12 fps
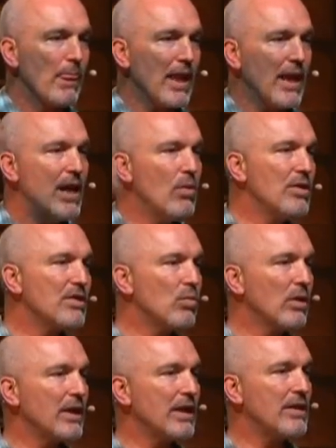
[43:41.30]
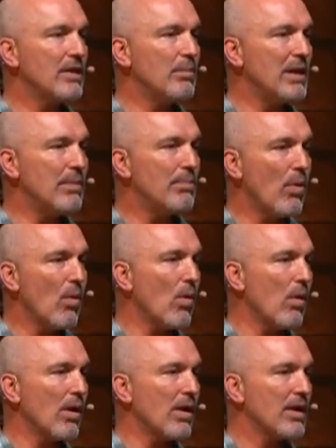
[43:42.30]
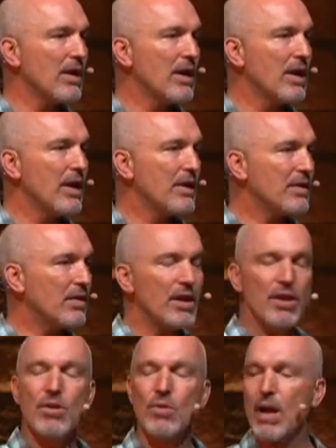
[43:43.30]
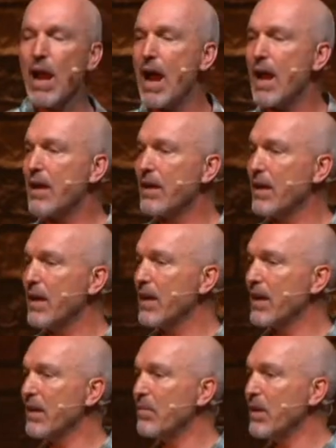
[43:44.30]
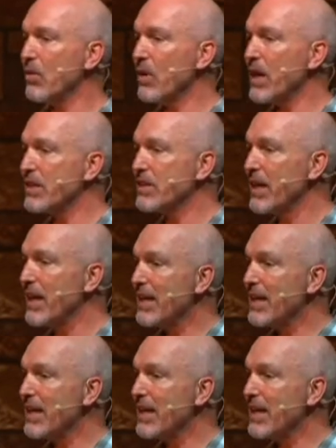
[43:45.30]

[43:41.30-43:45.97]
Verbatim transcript: He was willing to be poor so that you and I could be rich.